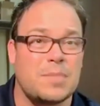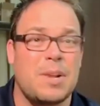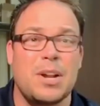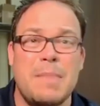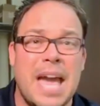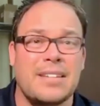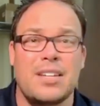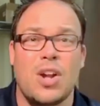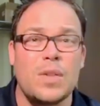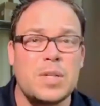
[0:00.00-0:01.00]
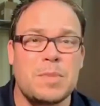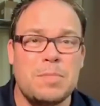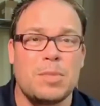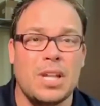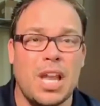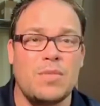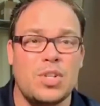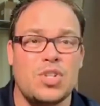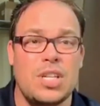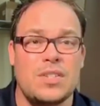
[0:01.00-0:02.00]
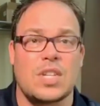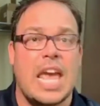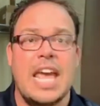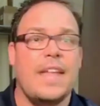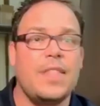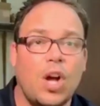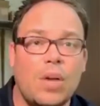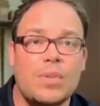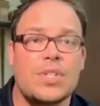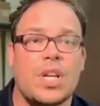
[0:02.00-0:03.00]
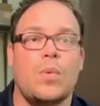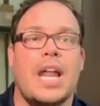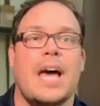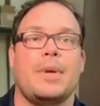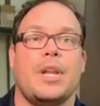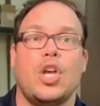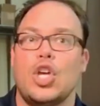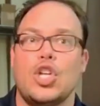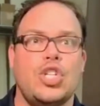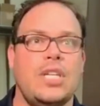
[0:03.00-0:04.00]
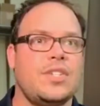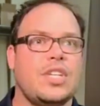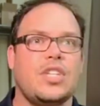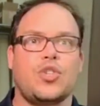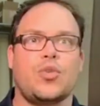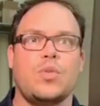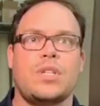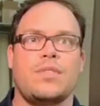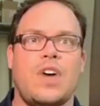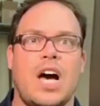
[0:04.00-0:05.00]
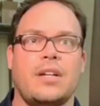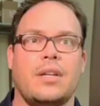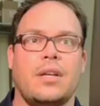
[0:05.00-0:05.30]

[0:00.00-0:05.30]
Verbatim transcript: Mary Magdalene, all these people loved Jesus. And then all of a sudden, what happened? Jesus gets crucified.